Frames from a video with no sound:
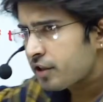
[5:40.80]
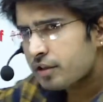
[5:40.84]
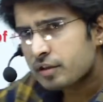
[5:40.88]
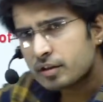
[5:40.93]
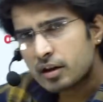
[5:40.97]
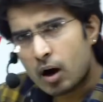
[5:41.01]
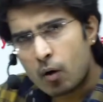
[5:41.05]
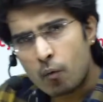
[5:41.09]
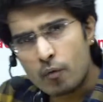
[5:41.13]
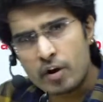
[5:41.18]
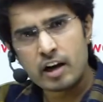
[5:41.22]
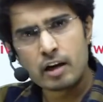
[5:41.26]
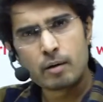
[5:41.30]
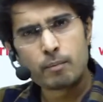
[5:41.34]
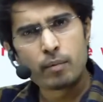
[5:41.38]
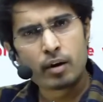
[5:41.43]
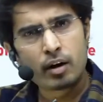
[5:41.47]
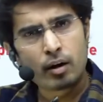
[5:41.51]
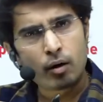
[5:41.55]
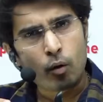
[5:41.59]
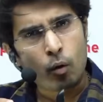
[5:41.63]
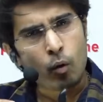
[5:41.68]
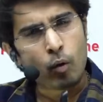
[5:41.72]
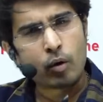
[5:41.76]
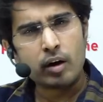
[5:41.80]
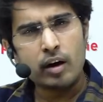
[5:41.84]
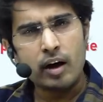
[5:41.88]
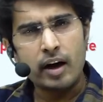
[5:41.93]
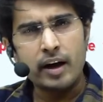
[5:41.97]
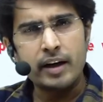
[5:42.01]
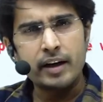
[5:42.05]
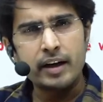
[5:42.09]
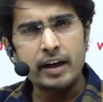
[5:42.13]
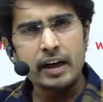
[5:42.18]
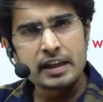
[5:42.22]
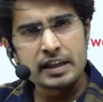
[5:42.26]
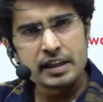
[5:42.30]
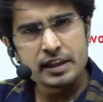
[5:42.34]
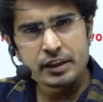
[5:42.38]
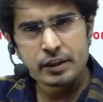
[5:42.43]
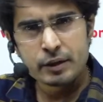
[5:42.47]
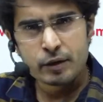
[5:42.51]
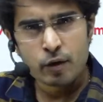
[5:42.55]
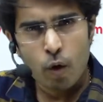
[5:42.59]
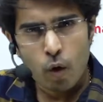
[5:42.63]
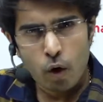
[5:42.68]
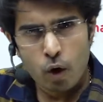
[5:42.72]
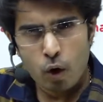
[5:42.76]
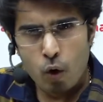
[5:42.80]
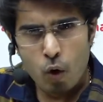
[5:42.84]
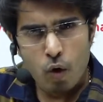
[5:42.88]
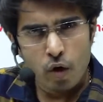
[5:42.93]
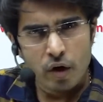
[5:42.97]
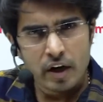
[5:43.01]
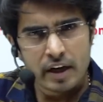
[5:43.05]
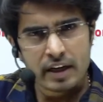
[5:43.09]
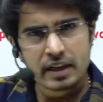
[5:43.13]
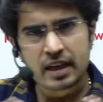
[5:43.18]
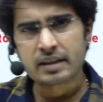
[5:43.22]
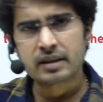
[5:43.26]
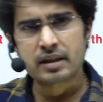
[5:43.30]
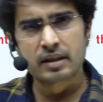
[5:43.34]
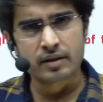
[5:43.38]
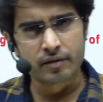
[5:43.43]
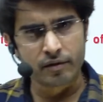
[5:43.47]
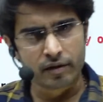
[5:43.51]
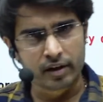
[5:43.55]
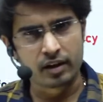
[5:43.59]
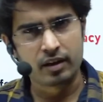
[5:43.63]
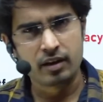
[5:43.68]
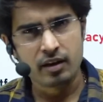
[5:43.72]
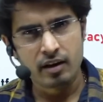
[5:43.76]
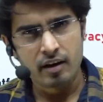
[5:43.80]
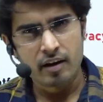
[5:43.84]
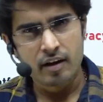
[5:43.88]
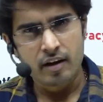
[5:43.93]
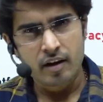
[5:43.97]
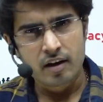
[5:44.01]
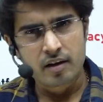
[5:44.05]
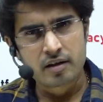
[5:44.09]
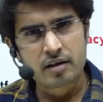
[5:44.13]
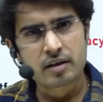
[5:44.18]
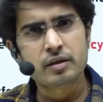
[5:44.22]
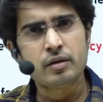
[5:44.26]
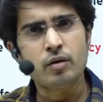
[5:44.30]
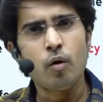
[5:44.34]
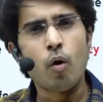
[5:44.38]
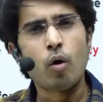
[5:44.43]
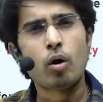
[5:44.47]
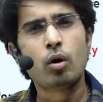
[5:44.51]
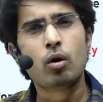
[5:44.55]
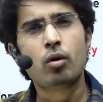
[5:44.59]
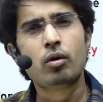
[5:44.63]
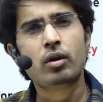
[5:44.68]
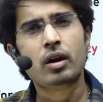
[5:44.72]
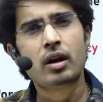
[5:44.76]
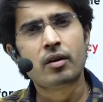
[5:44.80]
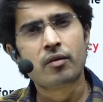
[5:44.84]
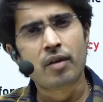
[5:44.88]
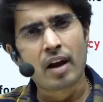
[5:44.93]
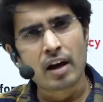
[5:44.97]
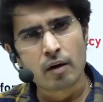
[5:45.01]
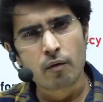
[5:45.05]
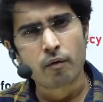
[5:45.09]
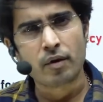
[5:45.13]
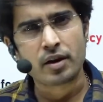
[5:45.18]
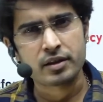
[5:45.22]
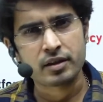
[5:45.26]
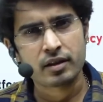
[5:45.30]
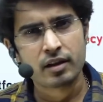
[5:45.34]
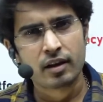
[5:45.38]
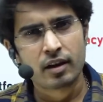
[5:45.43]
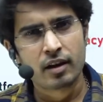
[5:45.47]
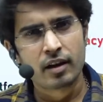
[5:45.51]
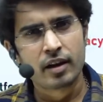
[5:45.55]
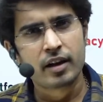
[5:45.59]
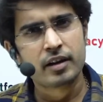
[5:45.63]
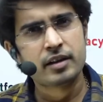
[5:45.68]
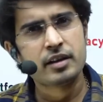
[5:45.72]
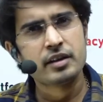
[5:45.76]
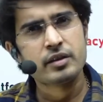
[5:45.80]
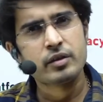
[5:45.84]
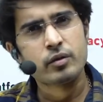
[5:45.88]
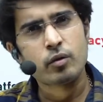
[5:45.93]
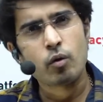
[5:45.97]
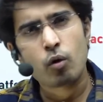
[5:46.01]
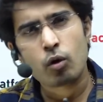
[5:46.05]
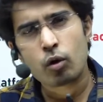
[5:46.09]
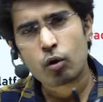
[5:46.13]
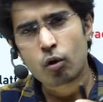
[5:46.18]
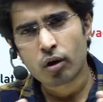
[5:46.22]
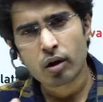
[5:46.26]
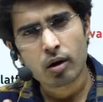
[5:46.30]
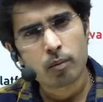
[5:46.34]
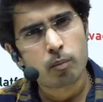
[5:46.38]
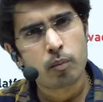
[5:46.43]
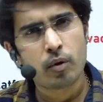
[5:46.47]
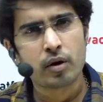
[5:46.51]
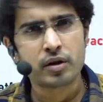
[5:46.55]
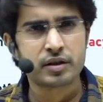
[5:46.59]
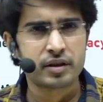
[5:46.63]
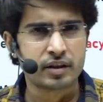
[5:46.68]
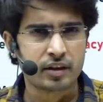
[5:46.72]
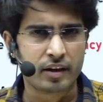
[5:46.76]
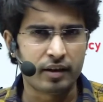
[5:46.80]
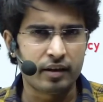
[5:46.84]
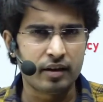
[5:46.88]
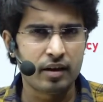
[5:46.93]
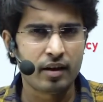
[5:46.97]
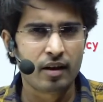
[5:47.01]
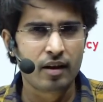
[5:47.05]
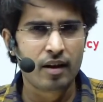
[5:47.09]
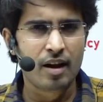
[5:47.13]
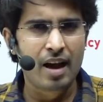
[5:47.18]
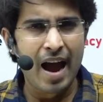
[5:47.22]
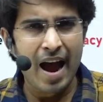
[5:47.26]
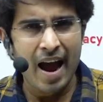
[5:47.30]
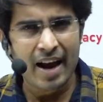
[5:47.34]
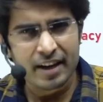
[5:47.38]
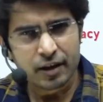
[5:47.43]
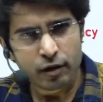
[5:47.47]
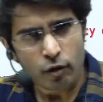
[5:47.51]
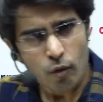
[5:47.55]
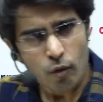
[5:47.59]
is available online, it is no longer necessary, it is no longer relevant, it is no longer pertinent, and